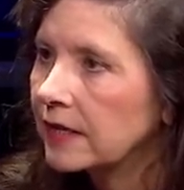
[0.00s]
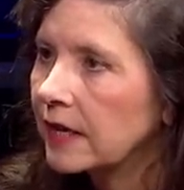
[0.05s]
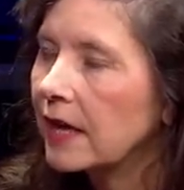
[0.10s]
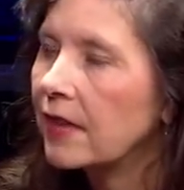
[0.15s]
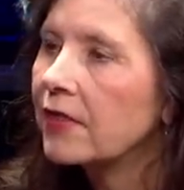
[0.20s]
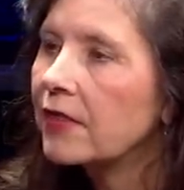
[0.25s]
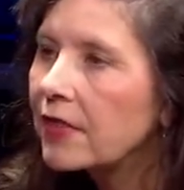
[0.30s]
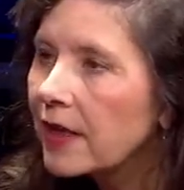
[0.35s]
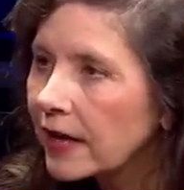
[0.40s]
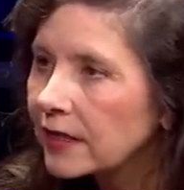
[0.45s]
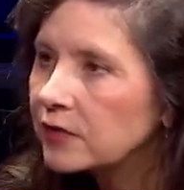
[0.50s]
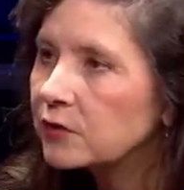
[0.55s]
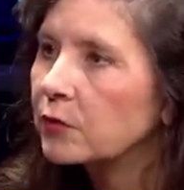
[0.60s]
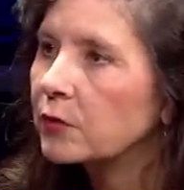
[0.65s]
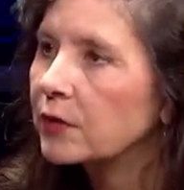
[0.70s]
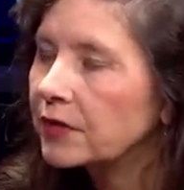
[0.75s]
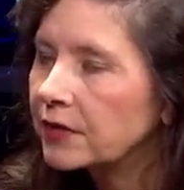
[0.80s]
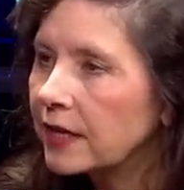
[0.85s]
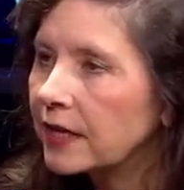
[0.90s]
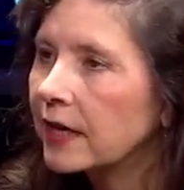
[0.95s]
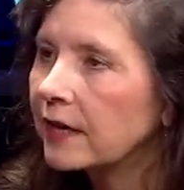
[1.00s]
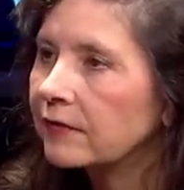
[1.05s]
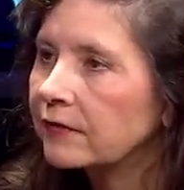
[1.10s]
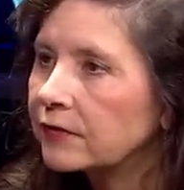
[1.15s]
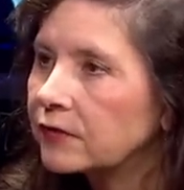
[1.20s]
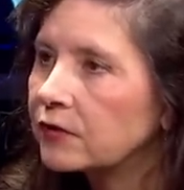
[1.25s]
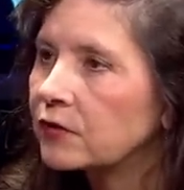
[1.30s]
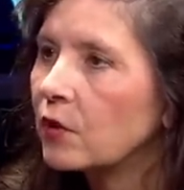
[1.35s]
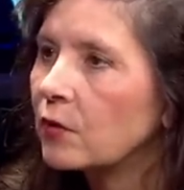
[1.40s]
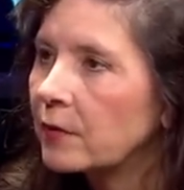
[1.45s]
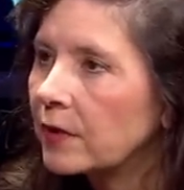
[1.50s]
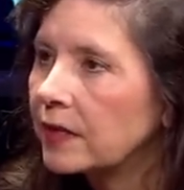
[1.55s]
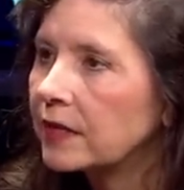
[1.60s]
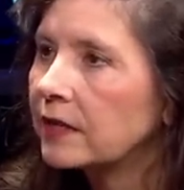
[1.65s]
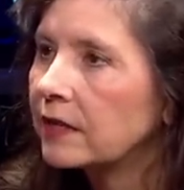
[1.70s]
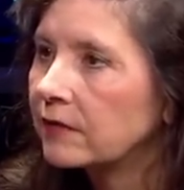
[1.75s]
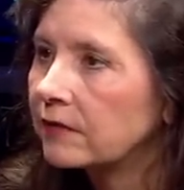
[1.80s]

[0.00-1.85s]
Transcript: And that's what, they have so many